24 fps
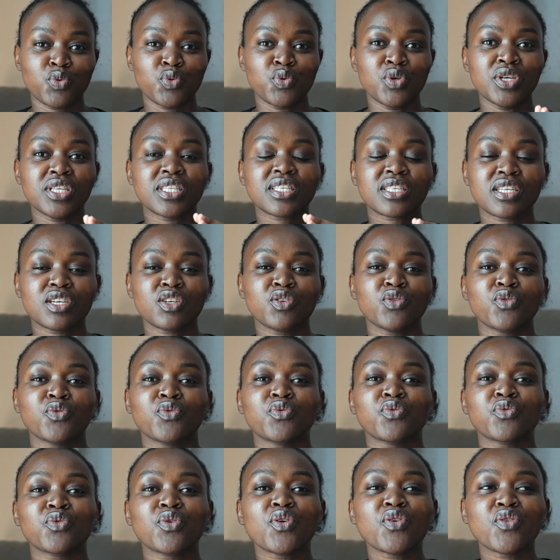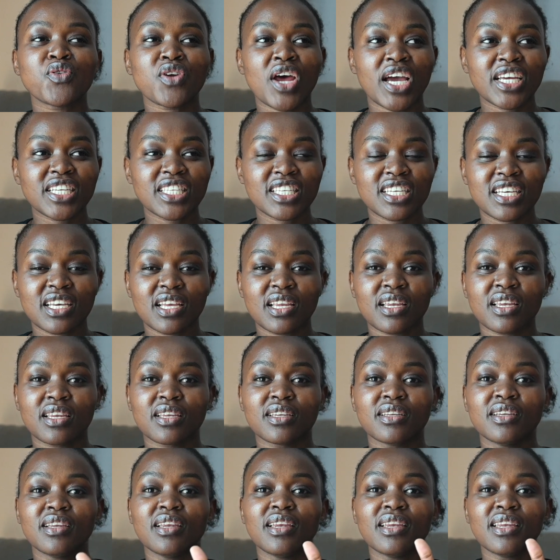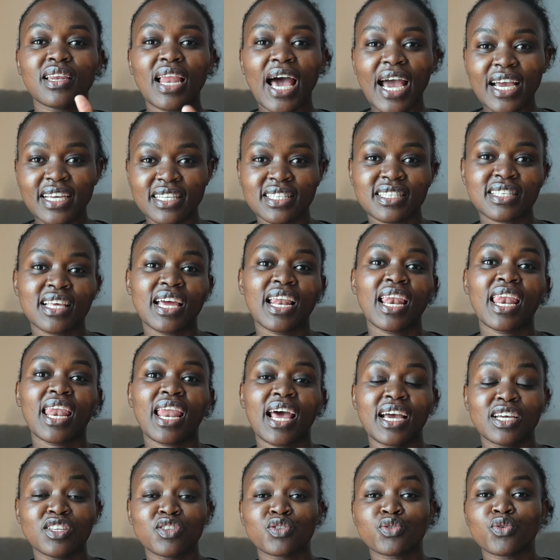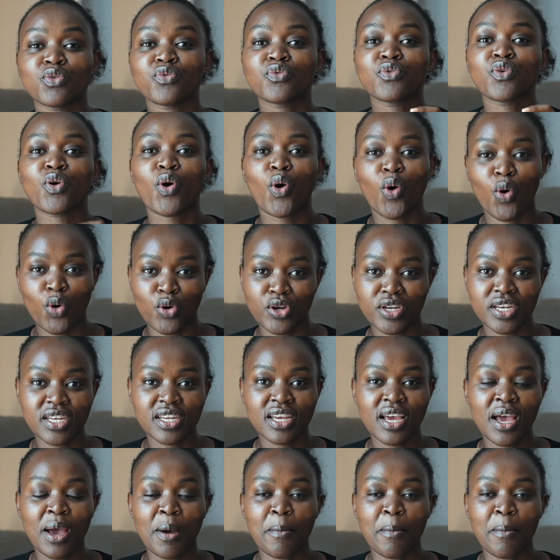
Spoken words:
Instead of writing lines and lines of code